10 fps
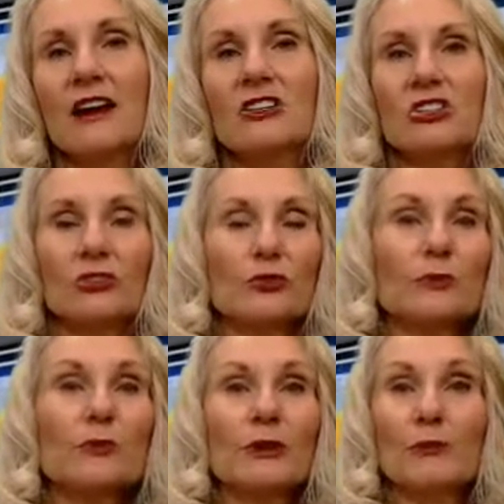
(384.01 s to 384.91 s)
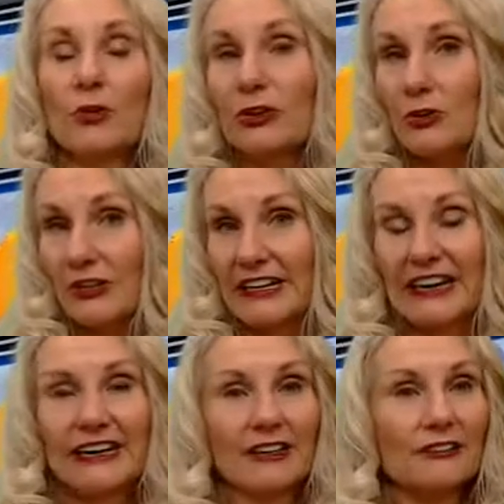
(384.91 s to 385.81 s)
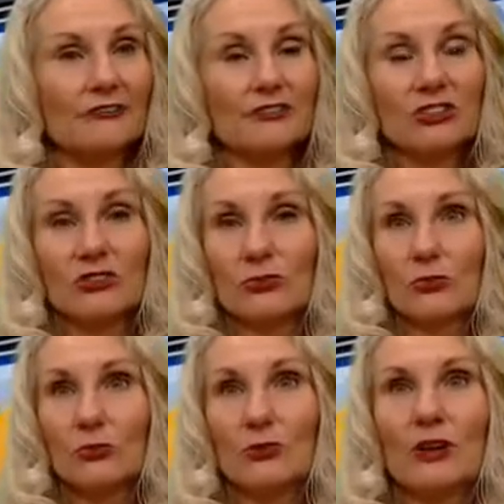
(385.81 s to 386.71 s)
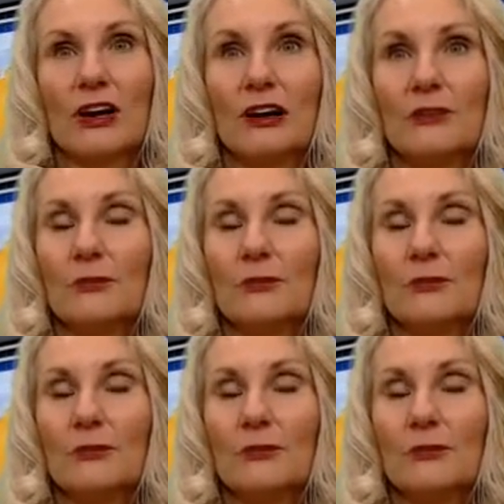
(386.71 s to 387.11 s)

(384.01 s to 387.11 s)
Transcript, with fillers: to be more creative, to uh,